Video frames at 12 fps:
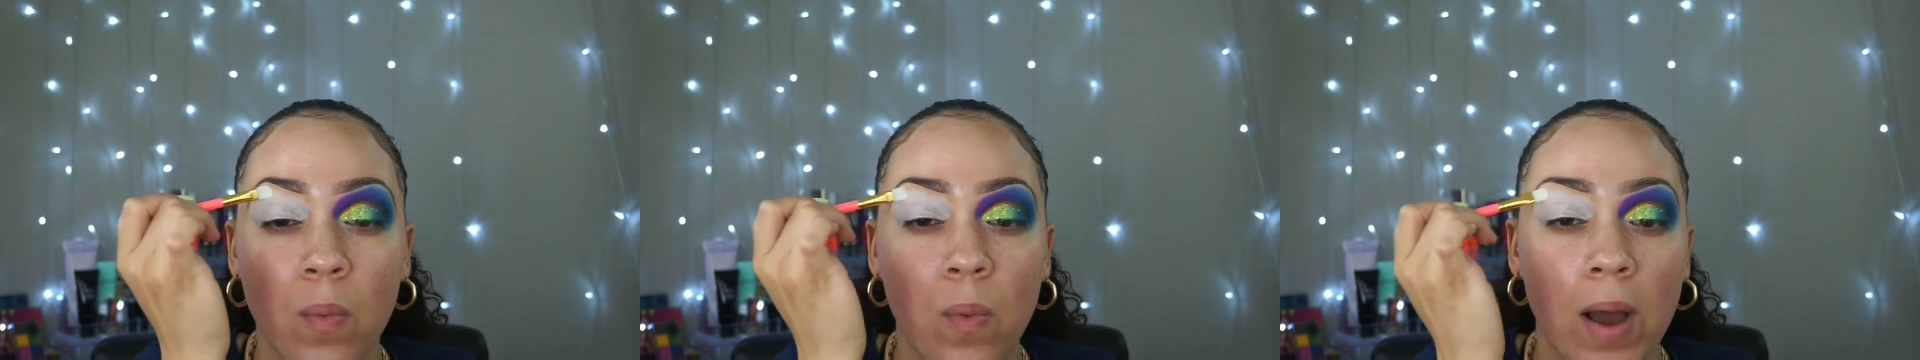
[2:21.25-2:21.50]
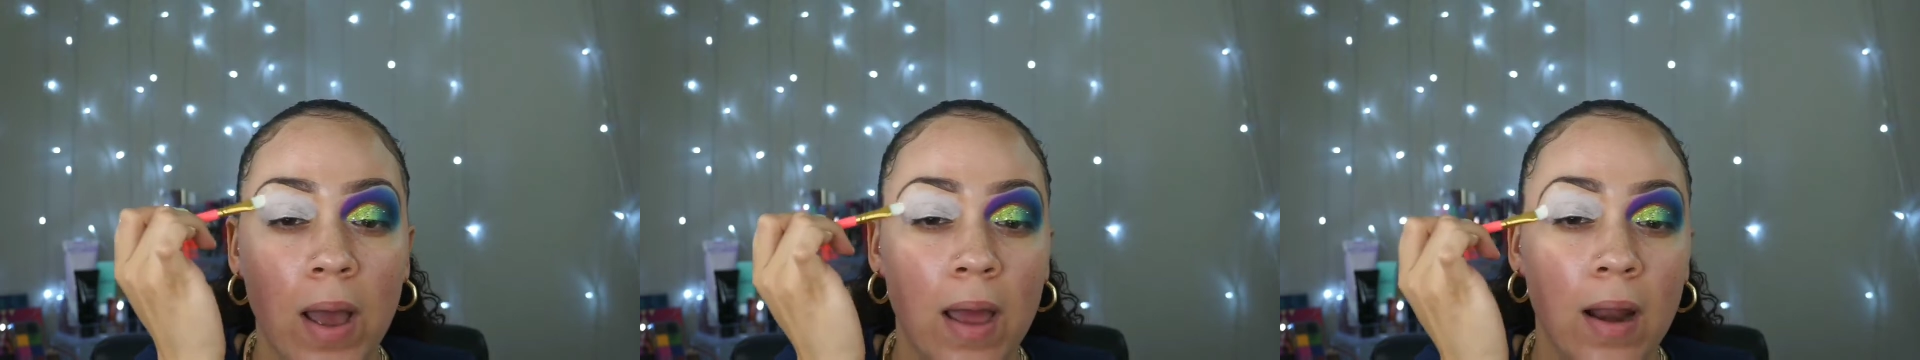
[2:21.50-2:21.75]

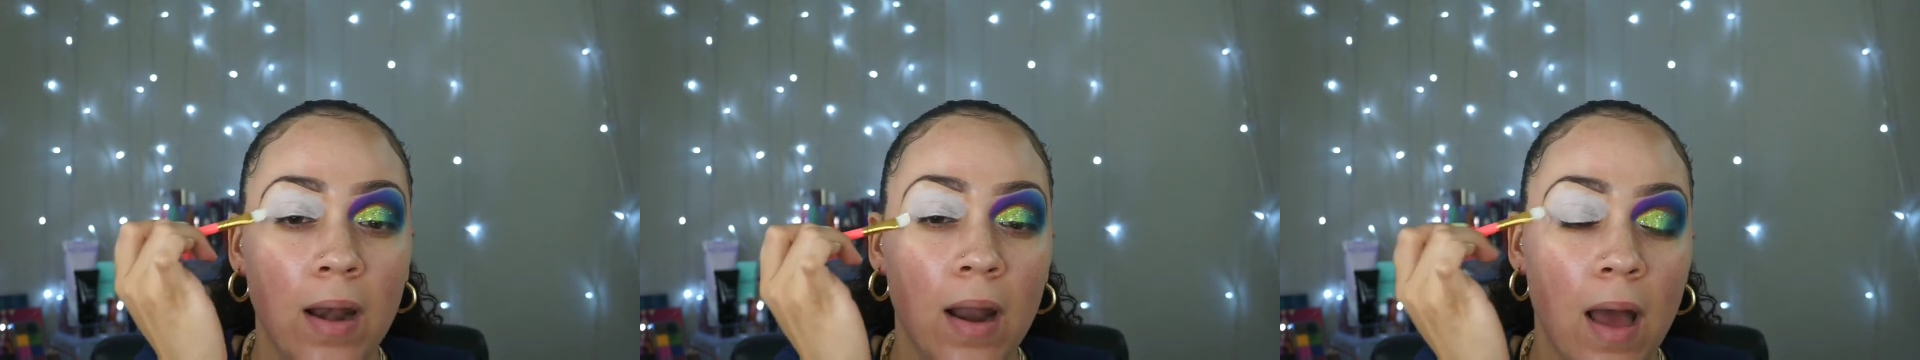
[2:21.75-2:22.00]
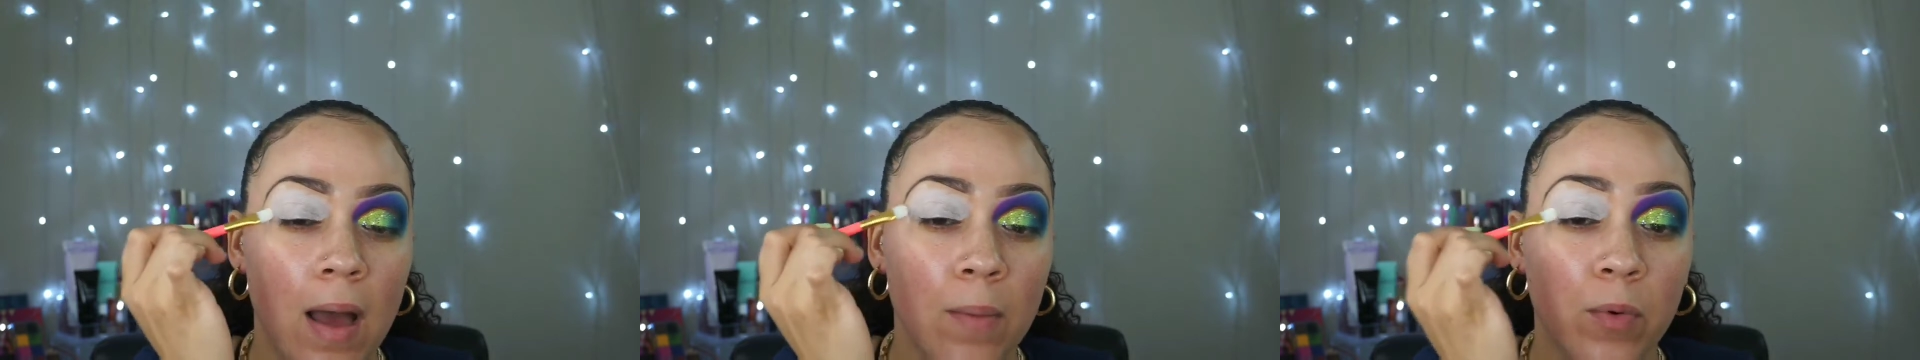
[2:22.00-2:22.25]
when
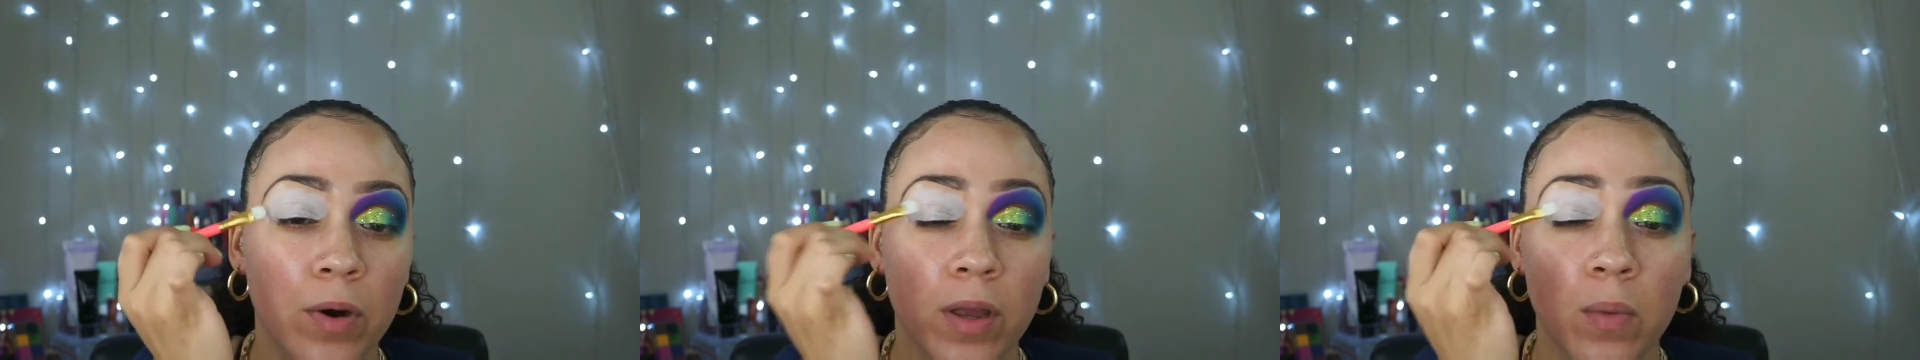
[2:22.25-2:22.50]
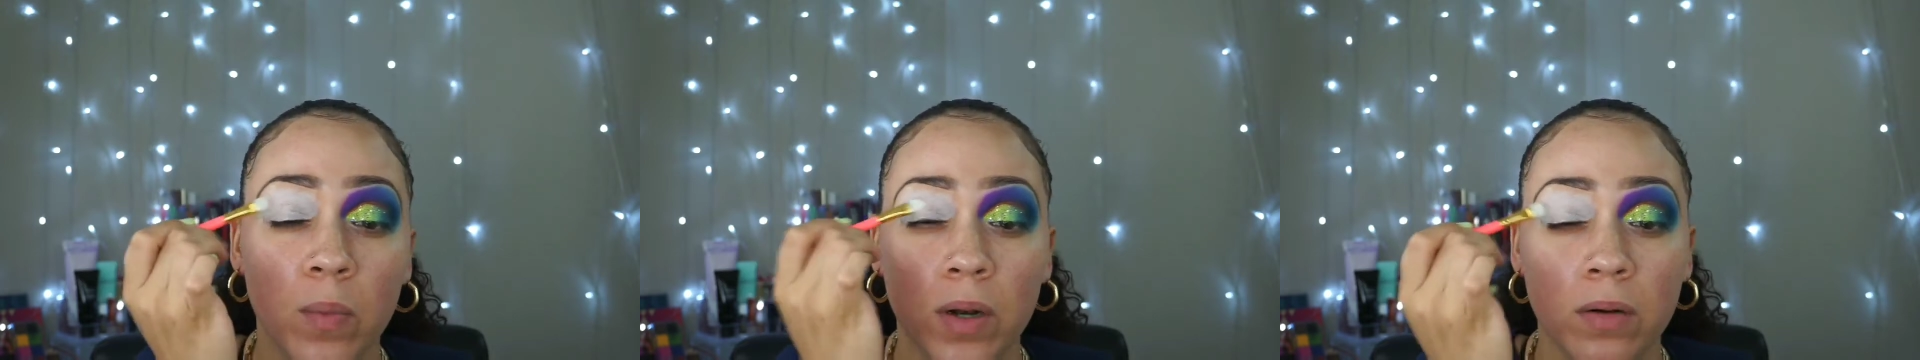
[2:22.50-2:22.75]
I'm
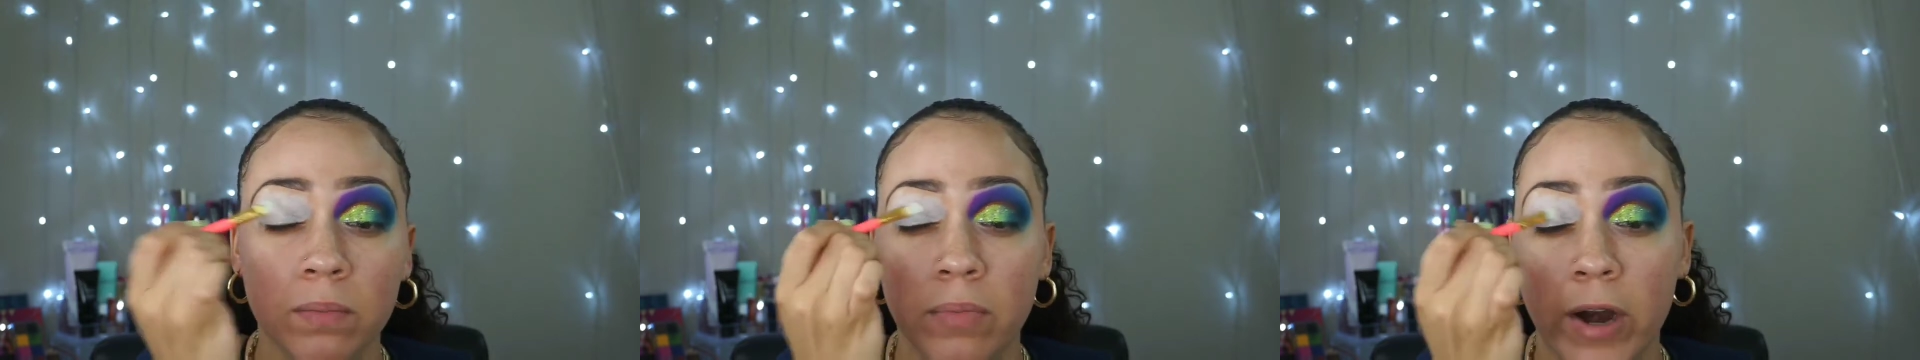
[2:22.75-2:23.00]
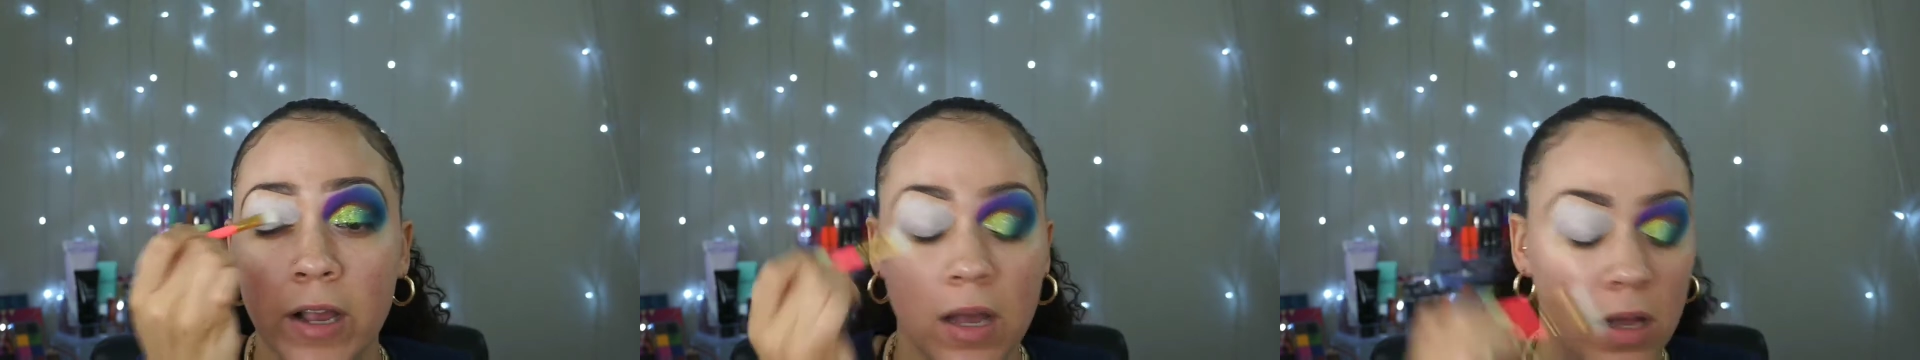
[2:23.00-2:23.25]
working with
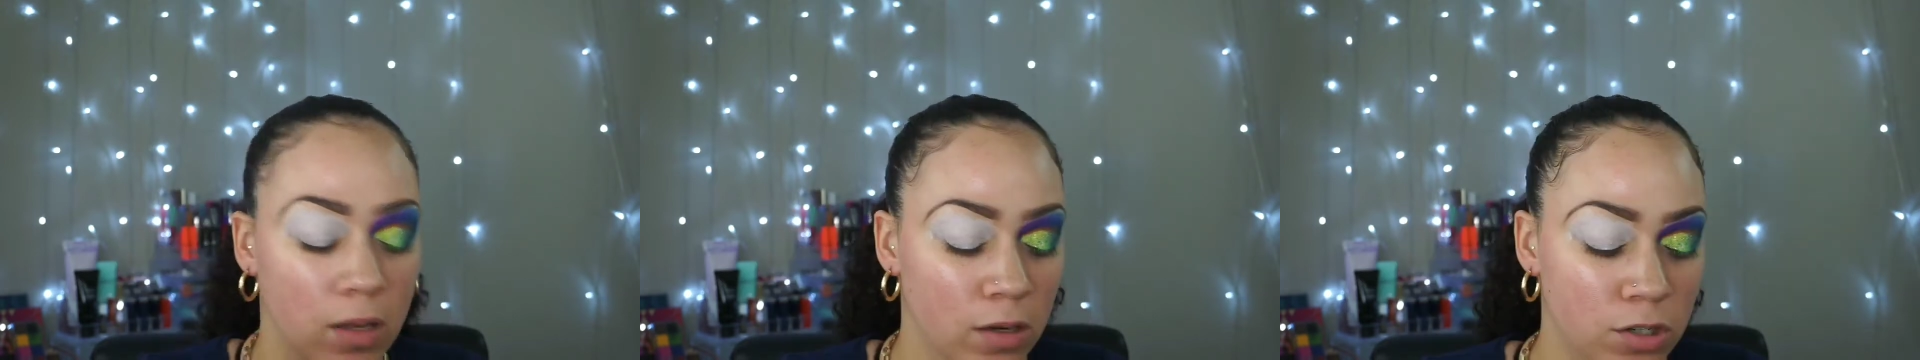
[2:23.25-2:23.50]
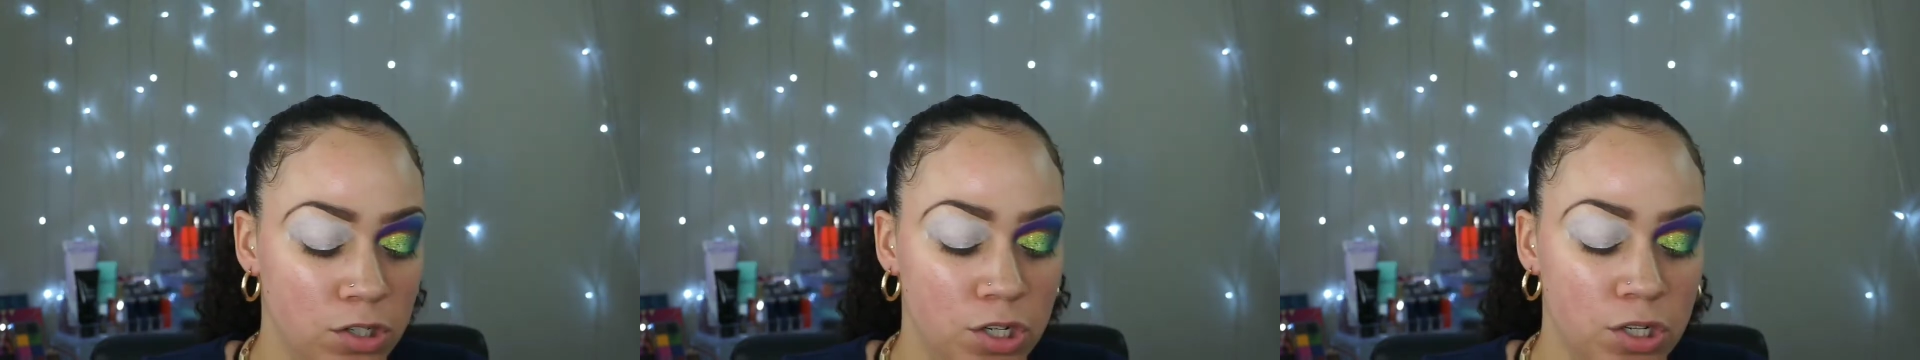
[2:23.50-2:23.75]
bright colors,